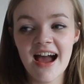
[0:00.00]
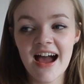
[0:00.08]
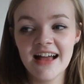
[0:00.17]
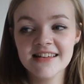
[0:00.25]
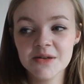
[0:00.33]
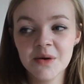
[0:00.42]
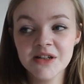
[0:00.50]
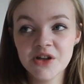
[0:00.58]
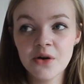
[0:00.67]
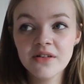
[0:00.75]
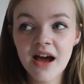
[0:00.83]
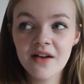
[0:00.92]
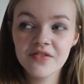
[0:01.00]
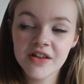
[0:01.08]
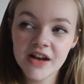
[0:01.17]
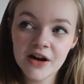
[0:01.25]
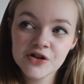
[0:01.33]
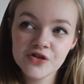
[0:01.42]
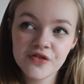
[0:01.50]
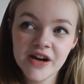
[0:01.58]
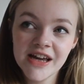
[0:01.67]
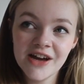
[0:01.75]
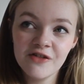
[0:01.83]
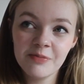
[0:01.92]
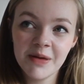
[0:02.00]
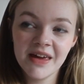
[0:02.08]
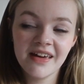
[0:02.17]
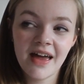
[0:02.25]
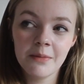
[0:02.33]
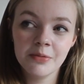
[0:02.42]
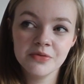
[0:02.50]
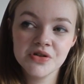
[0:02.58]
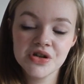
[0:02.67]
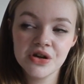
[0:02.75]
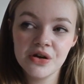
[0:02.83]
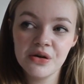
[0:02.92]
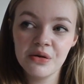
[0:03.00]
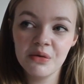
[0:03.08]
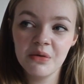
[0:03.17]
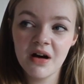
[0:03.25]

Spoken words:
And so I don't have the luxury of being able to